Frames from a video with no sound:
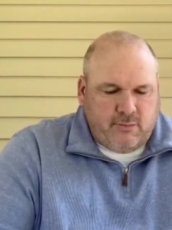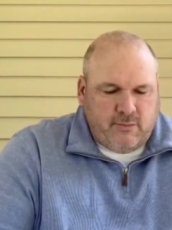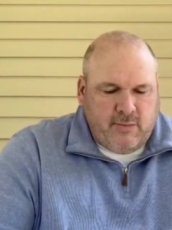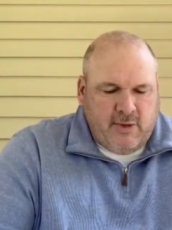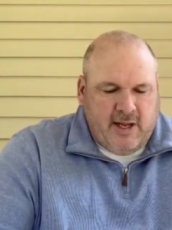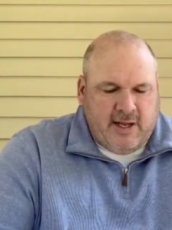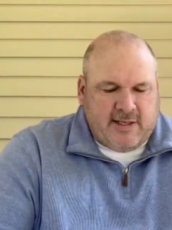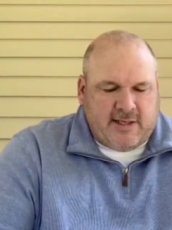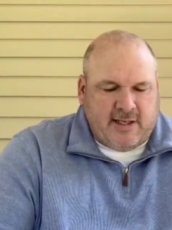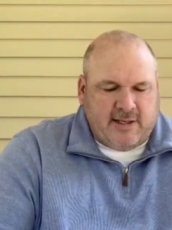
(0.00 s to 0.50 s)

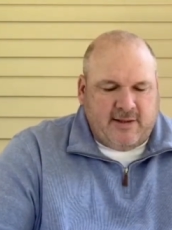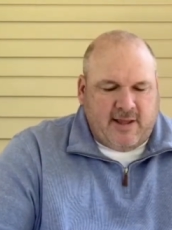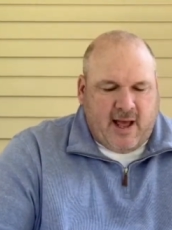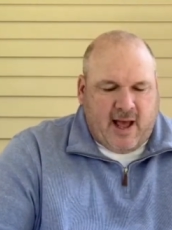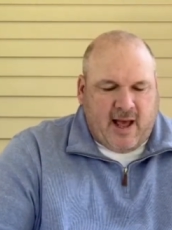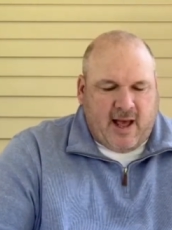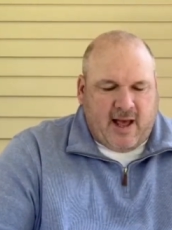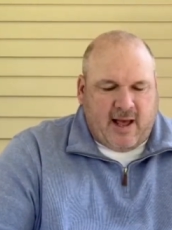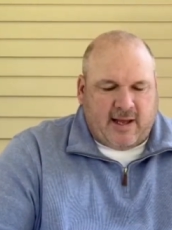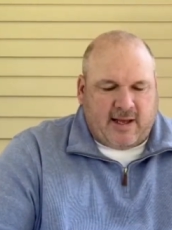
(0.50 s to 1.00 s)
He said,
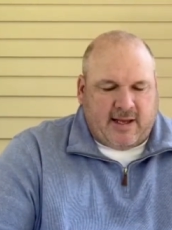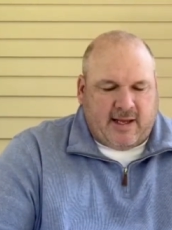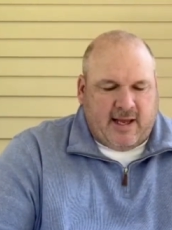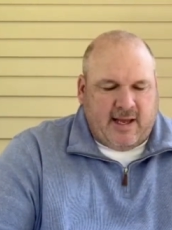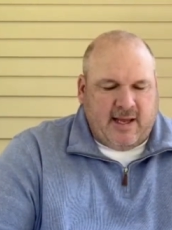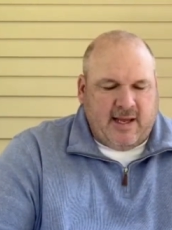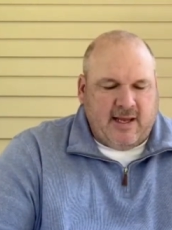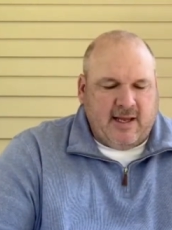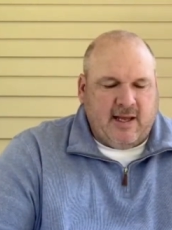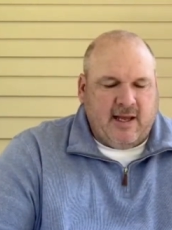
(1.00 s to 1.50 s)
Thy
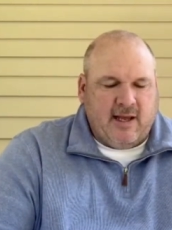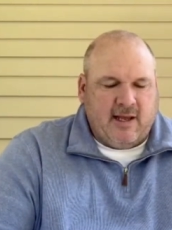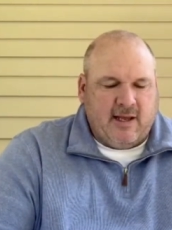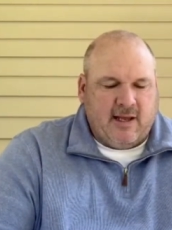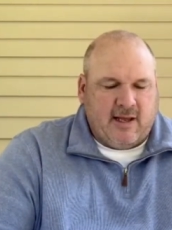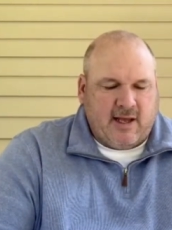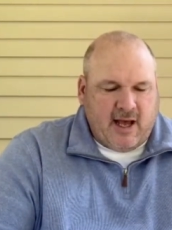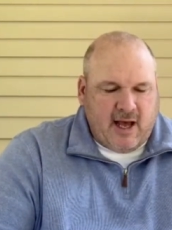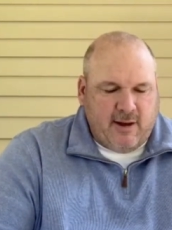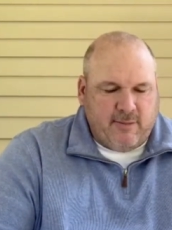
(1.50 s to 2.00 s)
king
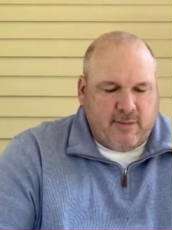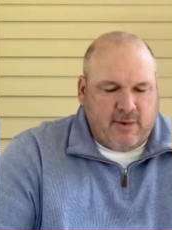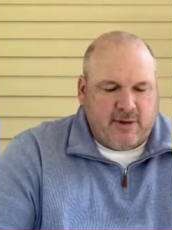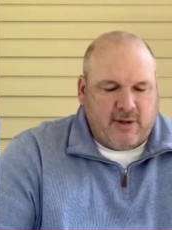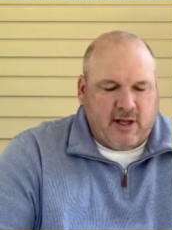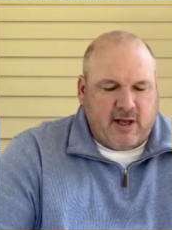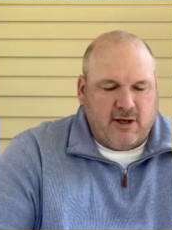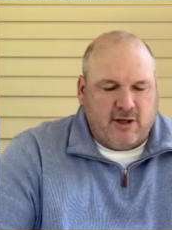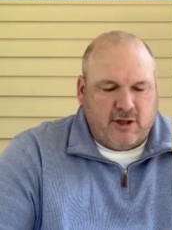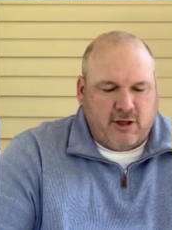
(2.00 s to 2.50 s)
cometh
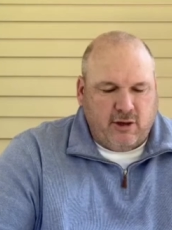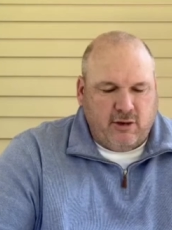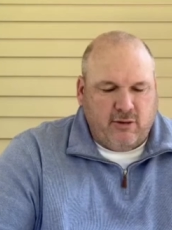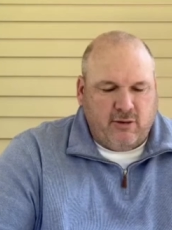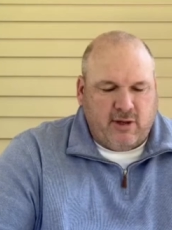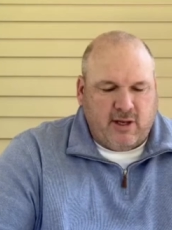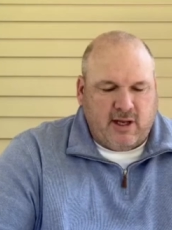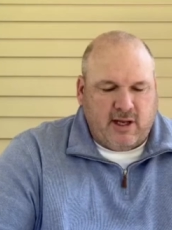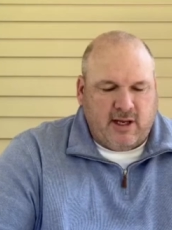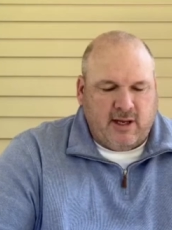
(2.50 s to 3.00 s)
unto
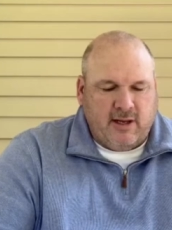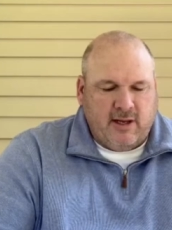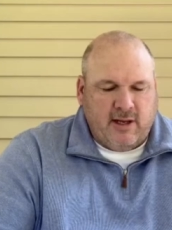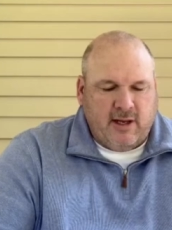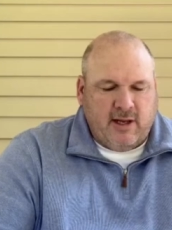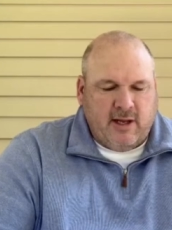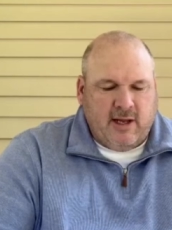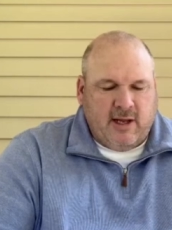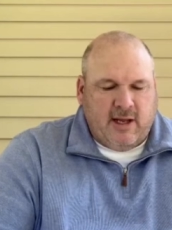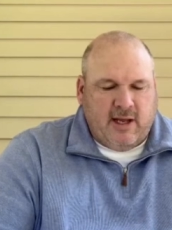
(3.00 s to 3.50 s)
thee,
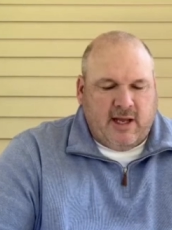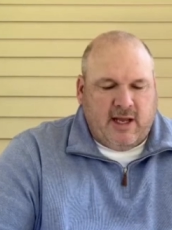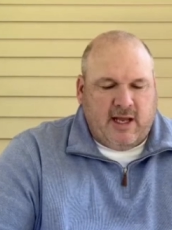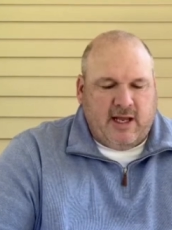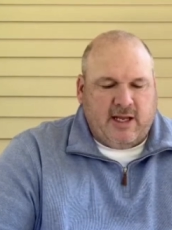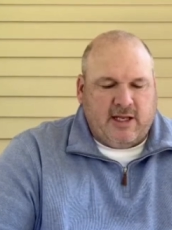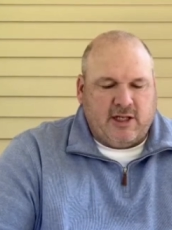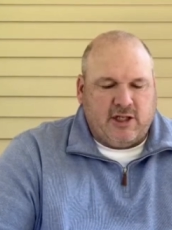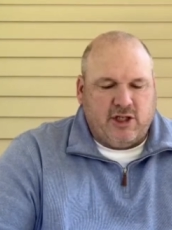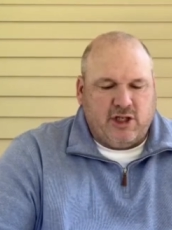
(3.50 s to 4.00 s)
he
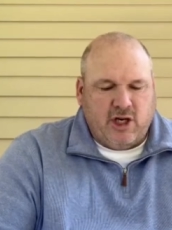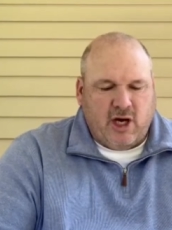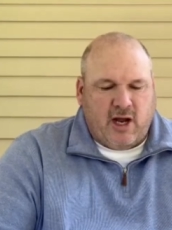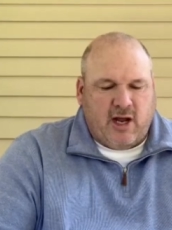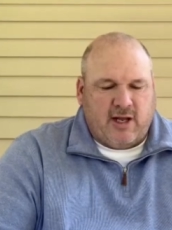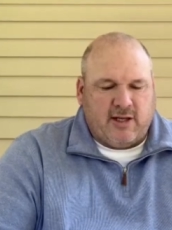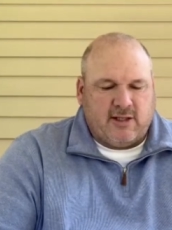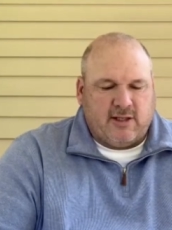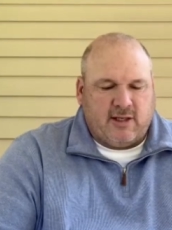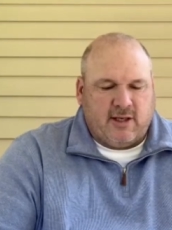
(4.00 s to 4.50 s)
is
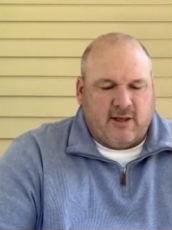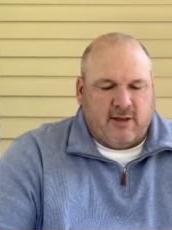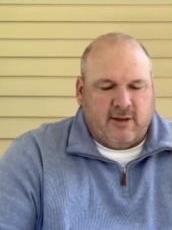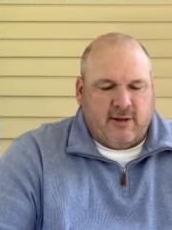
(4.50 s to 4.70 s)
just.